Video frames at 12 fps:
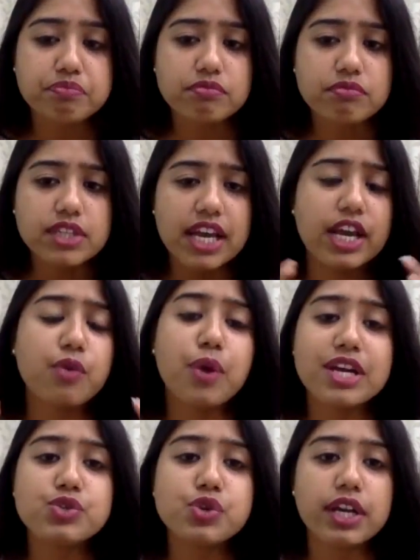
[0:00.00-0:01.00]
And
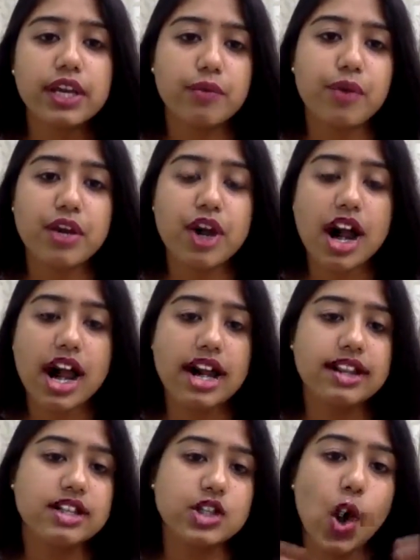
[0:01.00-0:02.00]
eventually, when I had
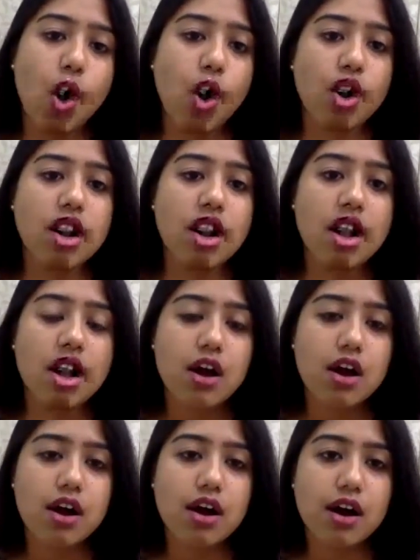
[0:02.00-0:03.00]
this whole
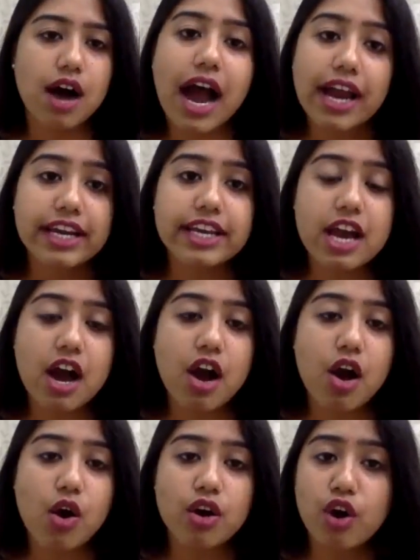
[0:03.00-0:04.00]
idea
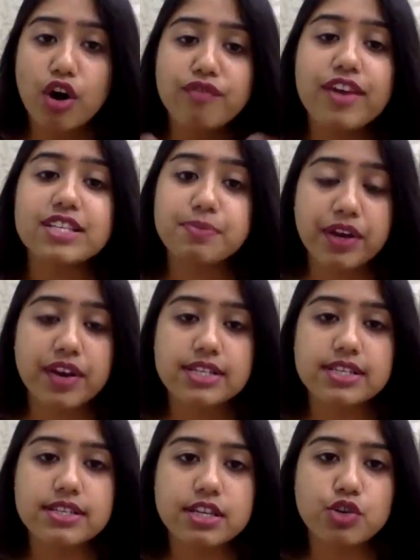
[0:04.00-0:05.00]
or a lot of
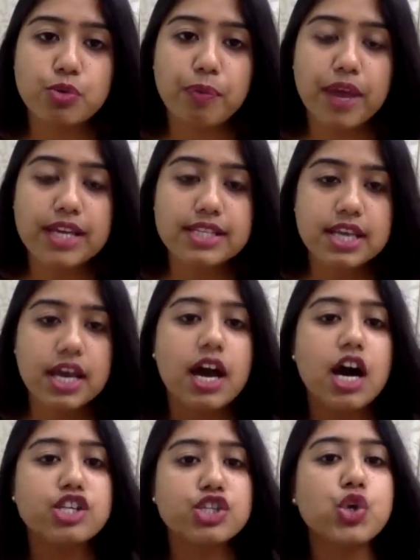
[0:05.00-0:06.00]
experiences into place,
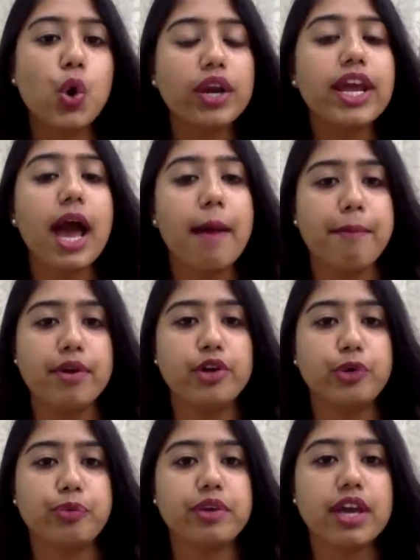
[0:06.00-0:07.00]
a story happened
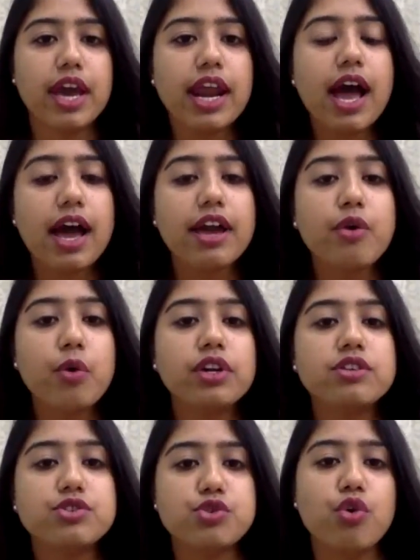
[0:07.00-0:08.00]
to me, and I wrote
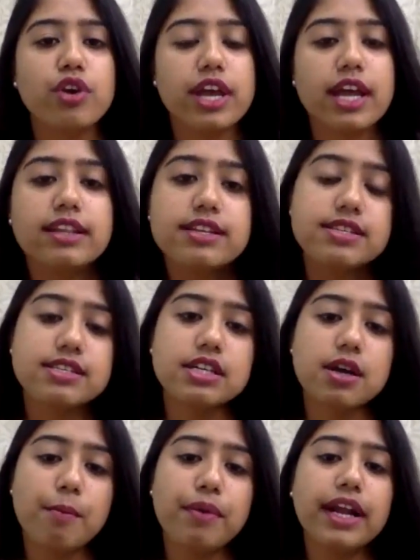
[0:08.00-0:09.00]
a story. And this is
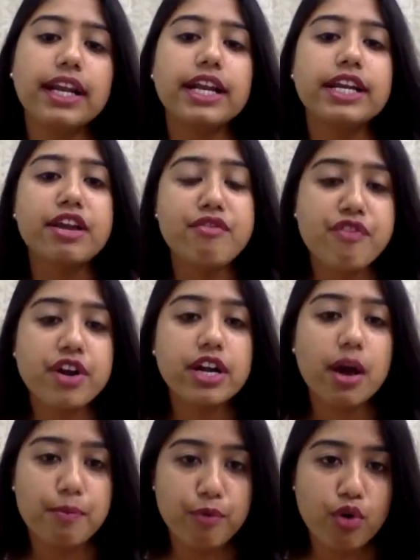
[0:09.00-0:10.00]
a completely
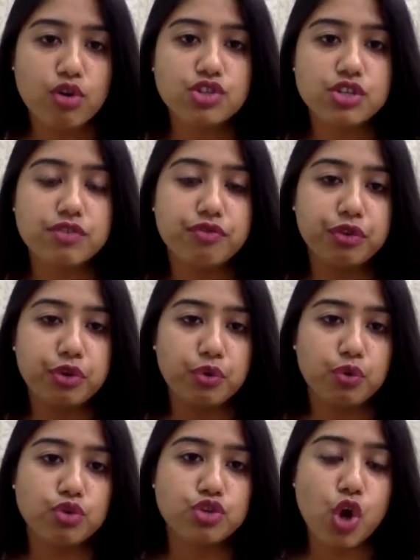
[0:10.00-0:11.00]
different approach if
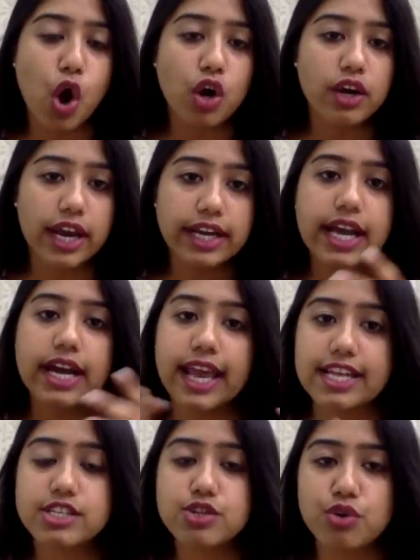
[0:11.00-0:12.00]
you talk it
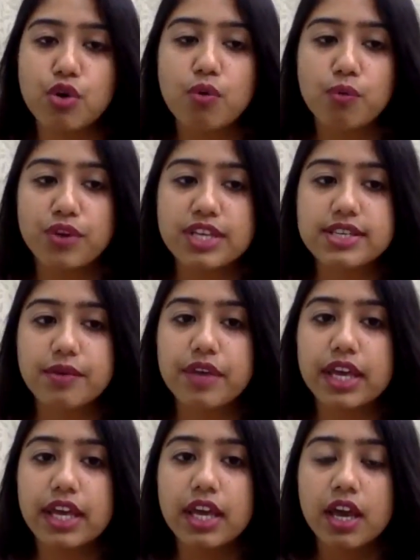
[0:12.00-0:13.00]
against
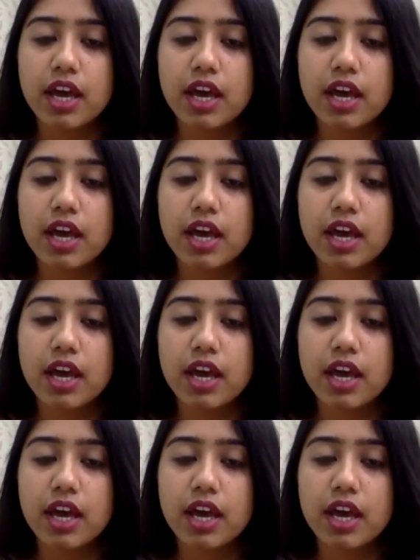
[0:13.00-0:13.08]
vis-a-vis.